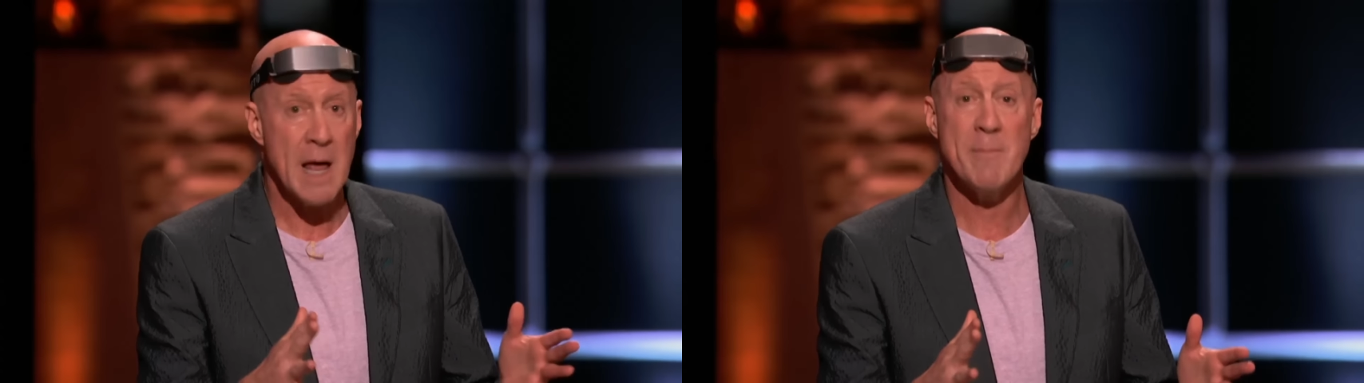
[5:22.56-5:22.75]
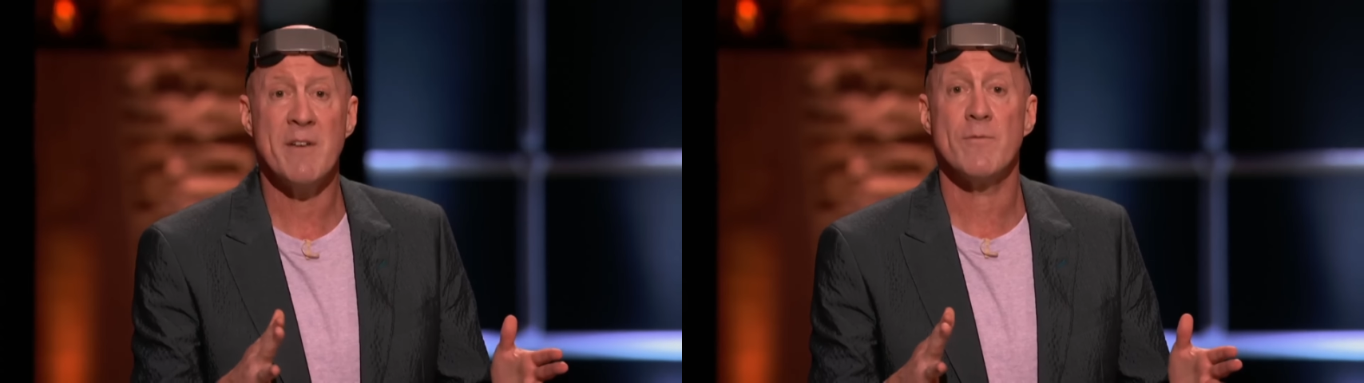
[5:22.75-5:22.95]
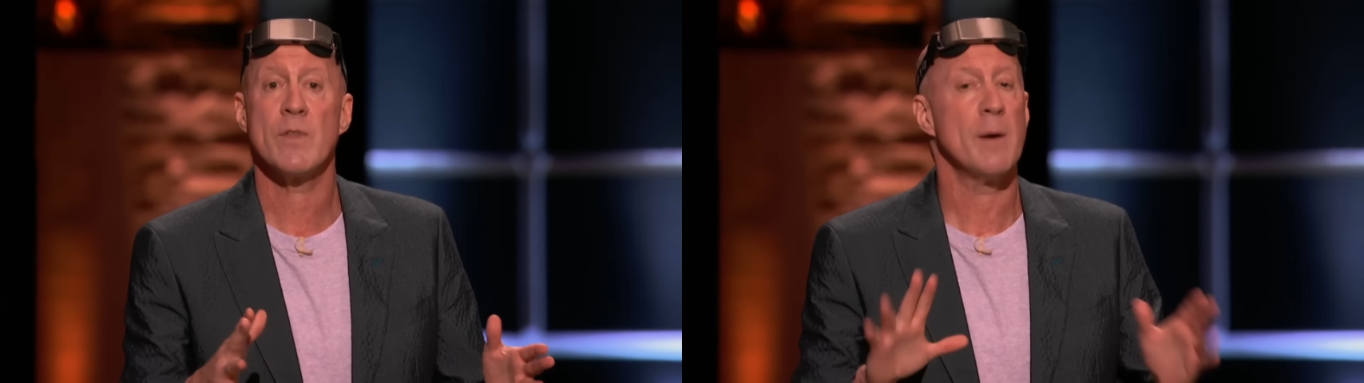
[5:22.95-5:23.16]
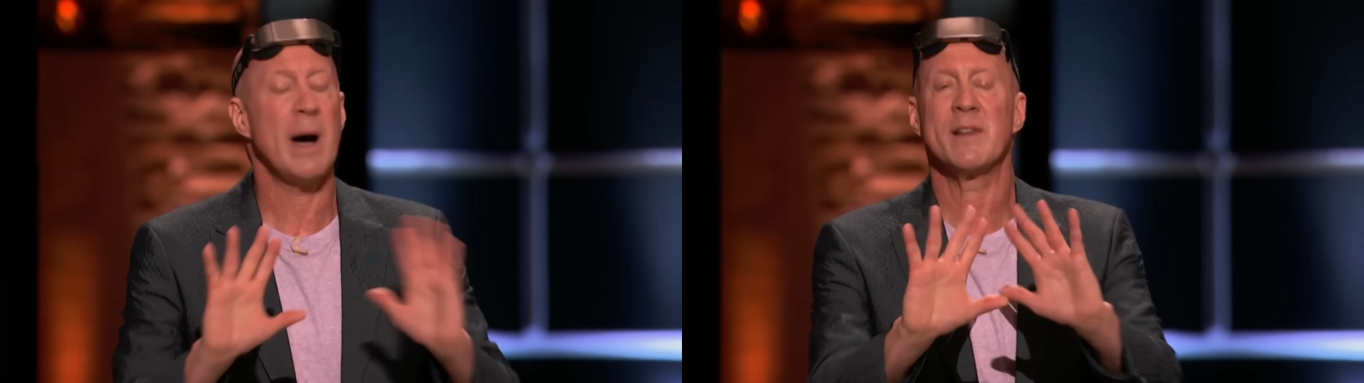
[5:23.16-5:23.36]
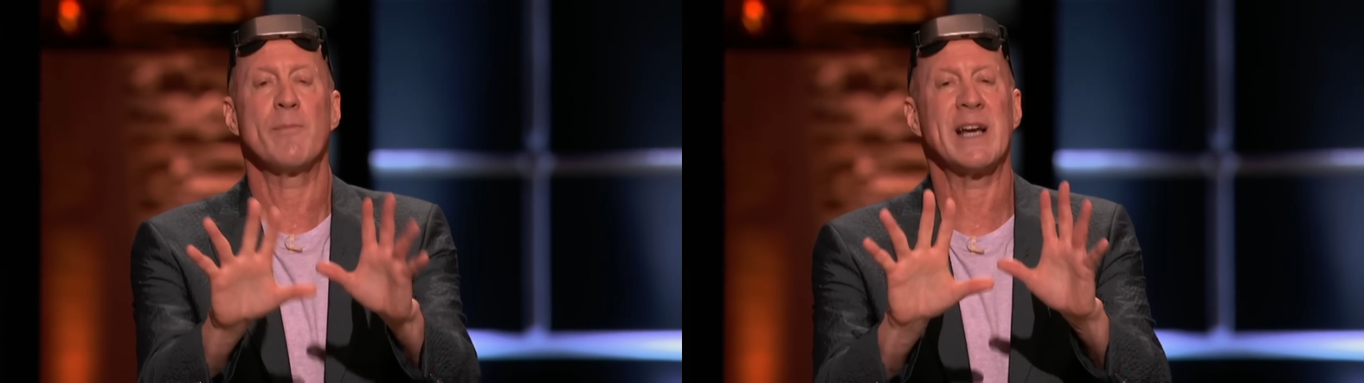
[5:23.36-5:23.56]
energy, but I
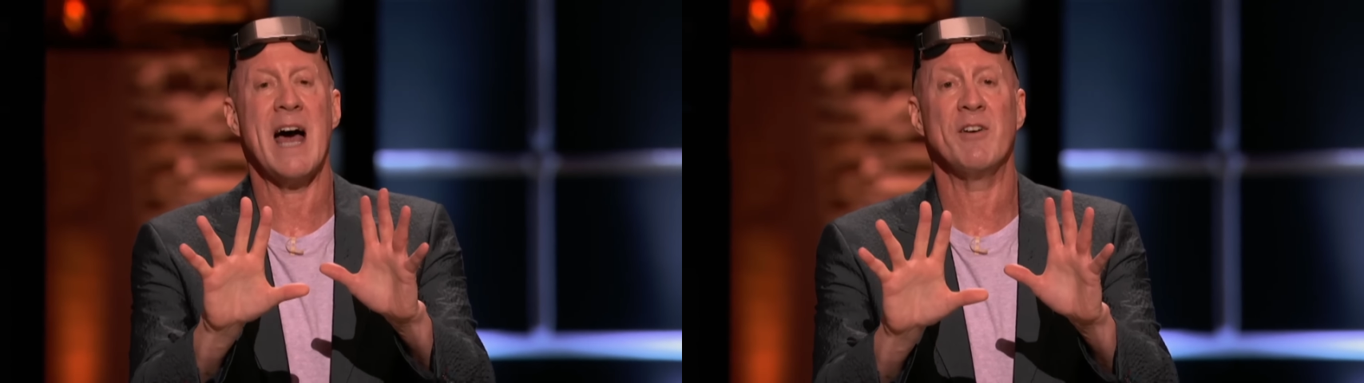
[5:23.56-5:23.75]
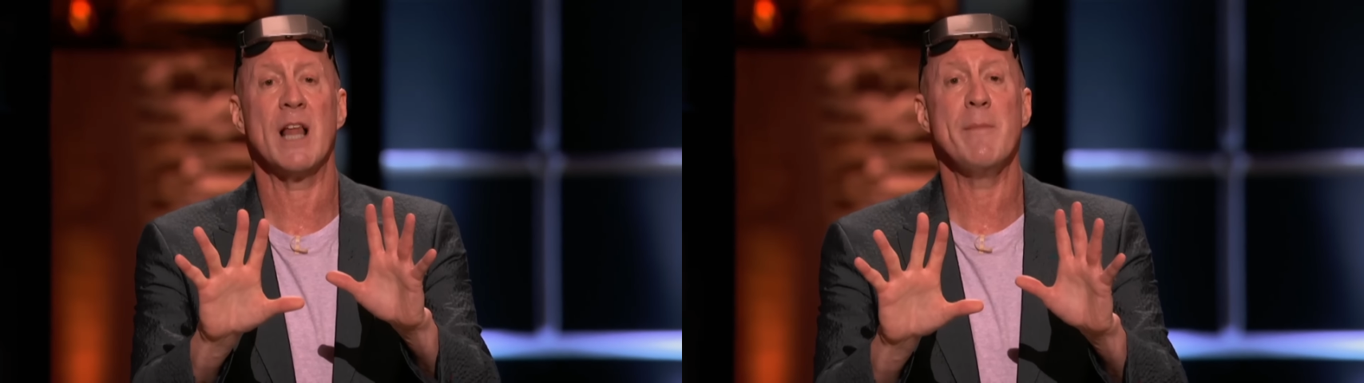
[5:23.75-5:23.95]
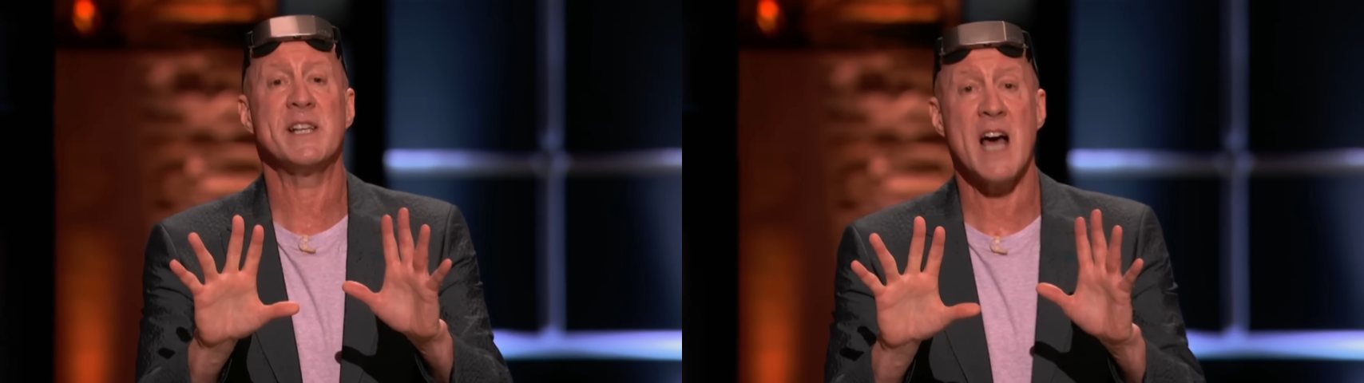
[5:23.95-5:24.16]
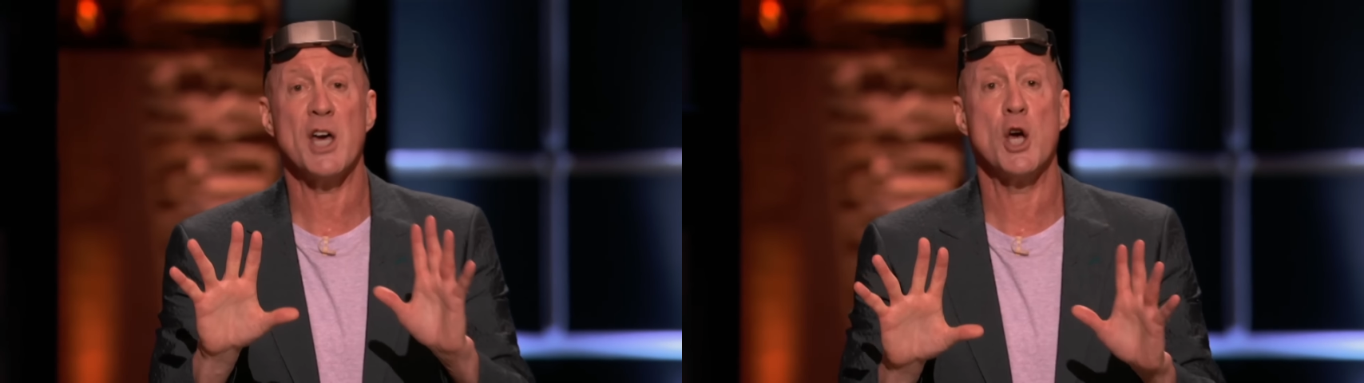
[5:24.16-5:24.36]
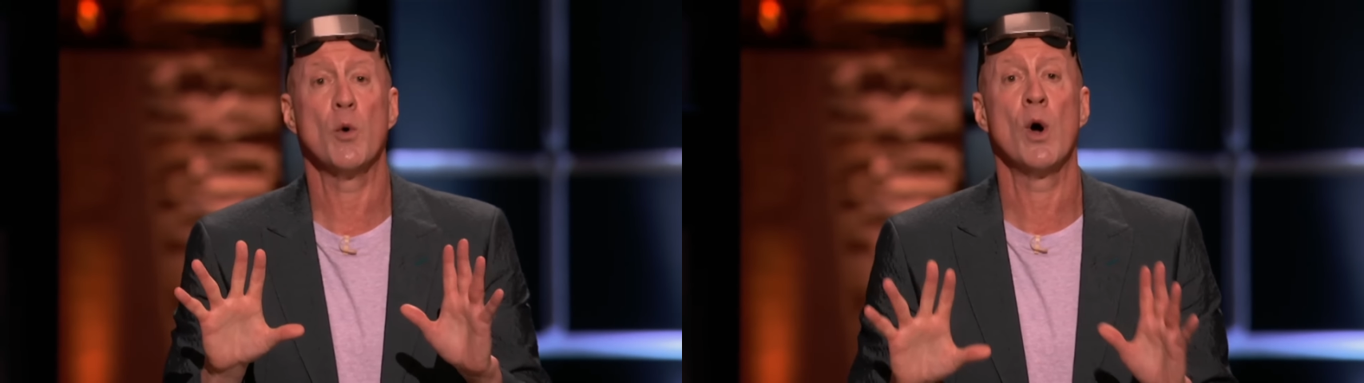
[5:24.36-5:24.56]
want to go Ken, back. Let me tell you. Hear